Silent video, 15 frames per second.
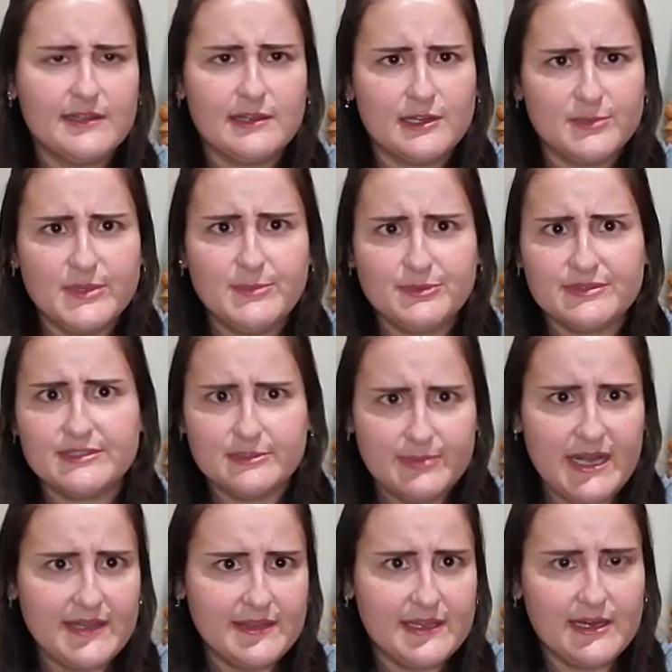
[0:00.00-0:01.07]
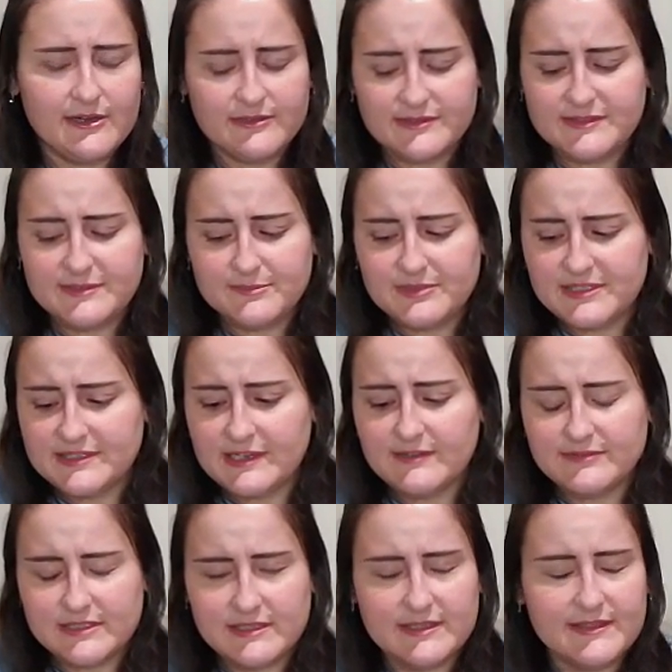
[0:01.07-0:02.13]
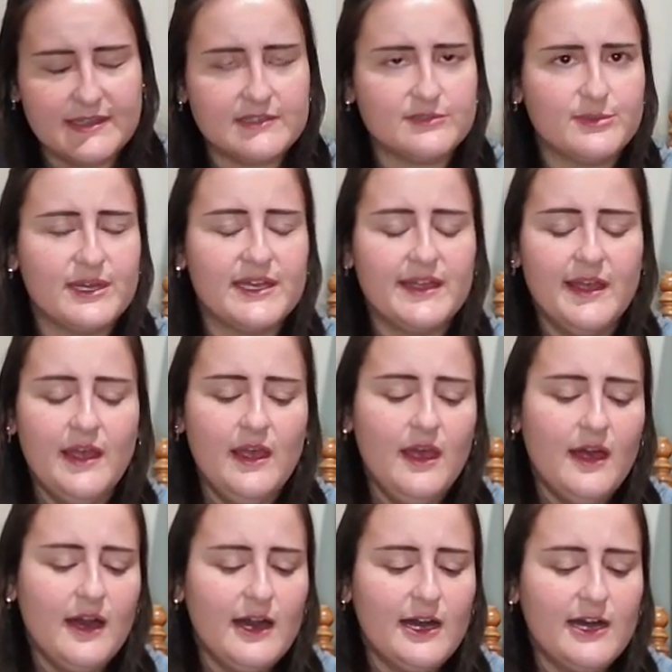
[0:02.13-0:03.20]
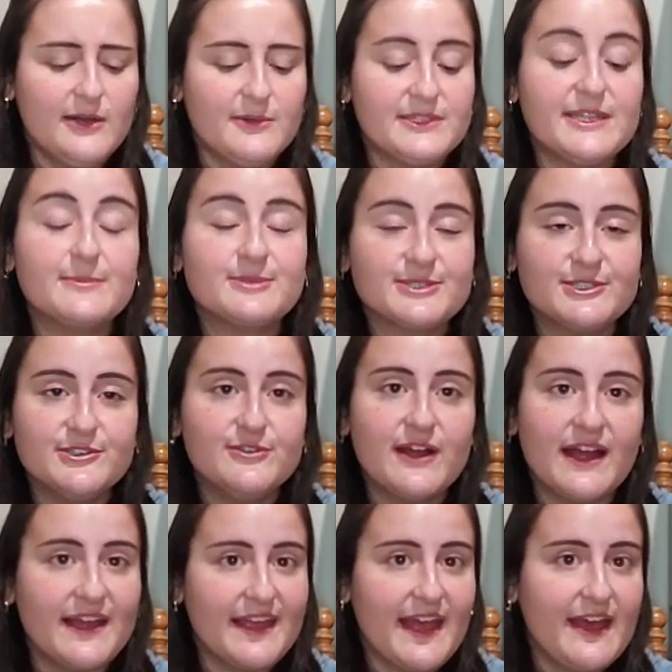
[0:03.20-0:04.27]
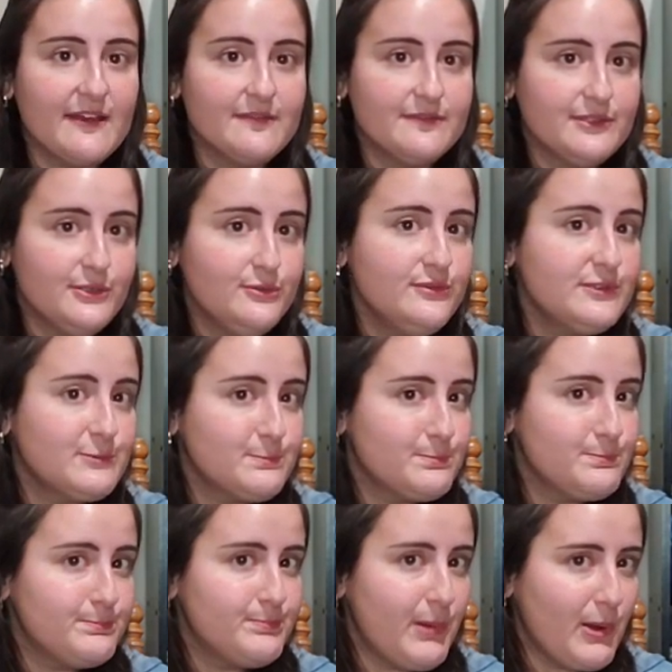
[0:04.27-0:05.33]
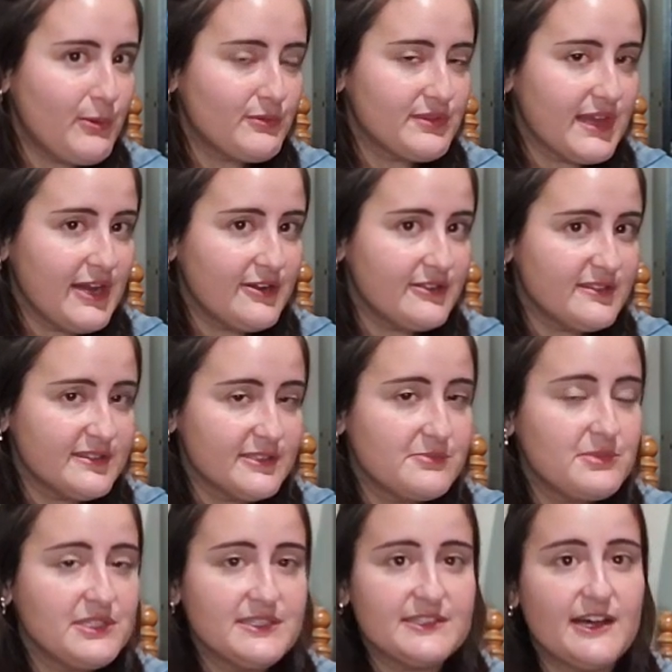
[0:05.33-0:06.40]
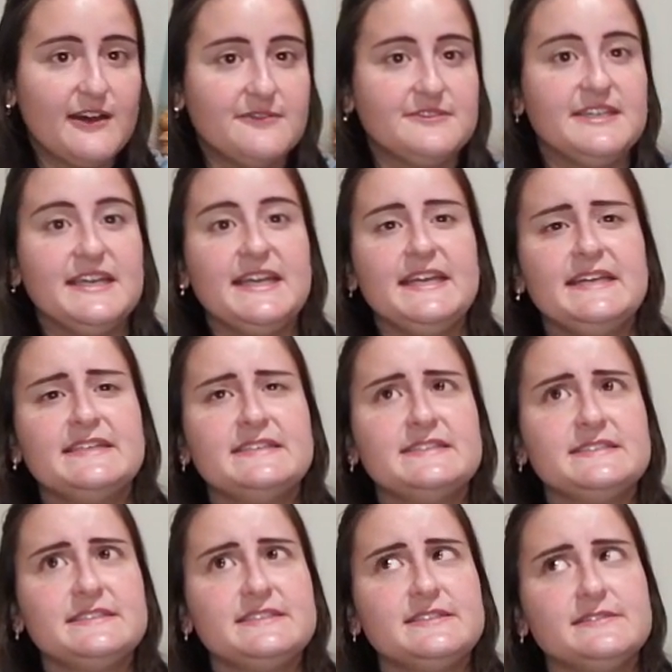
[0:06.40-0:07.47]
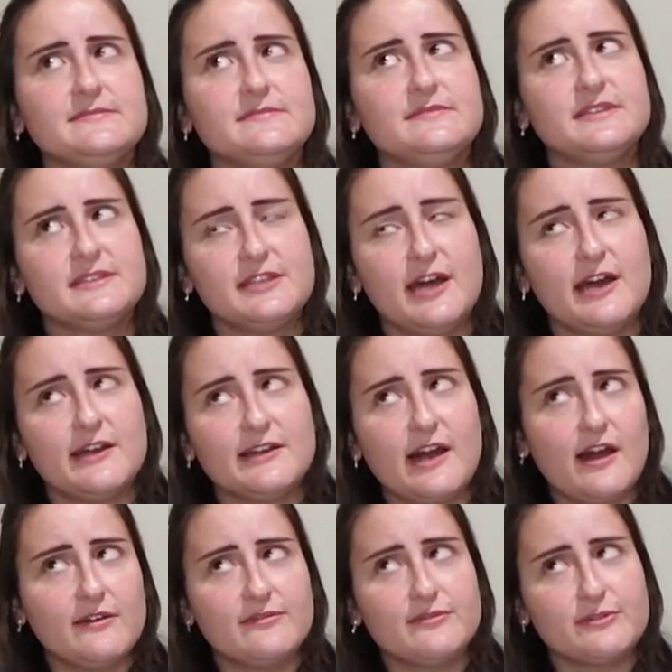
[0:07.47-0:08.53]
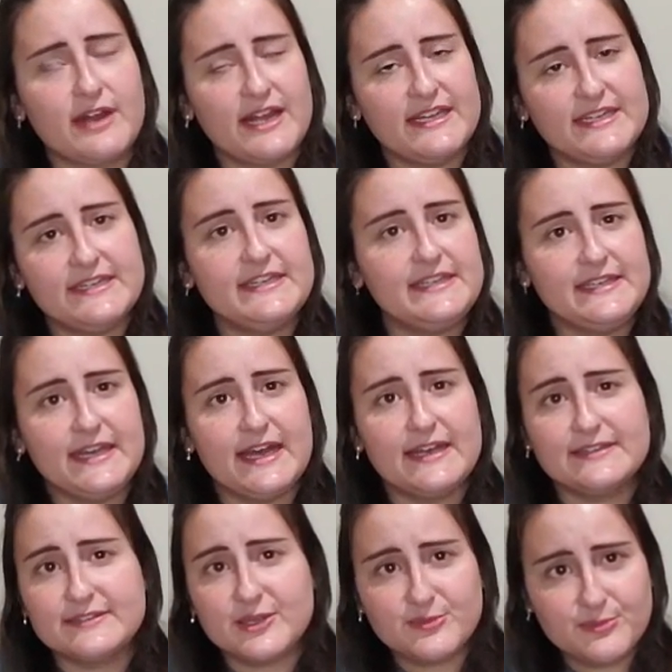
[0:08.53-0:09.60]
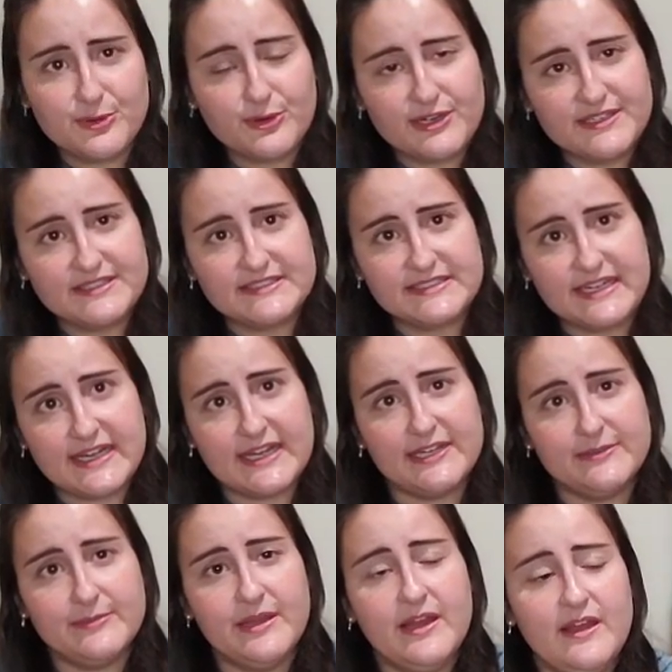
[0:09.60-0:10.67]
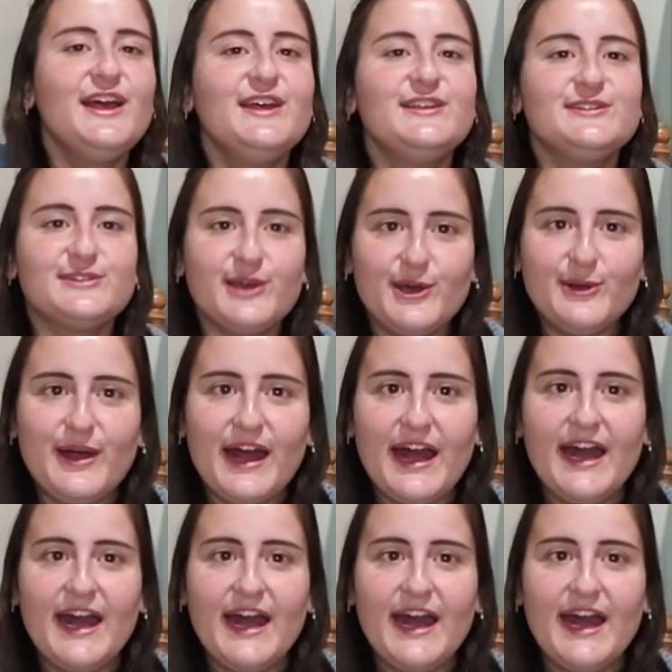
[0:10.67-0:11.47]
lot of people still buy the Caron Simply Soft. I think that's why. And number two, I have used both Caron Simply Soft and the knockoff variety at some point in time. So,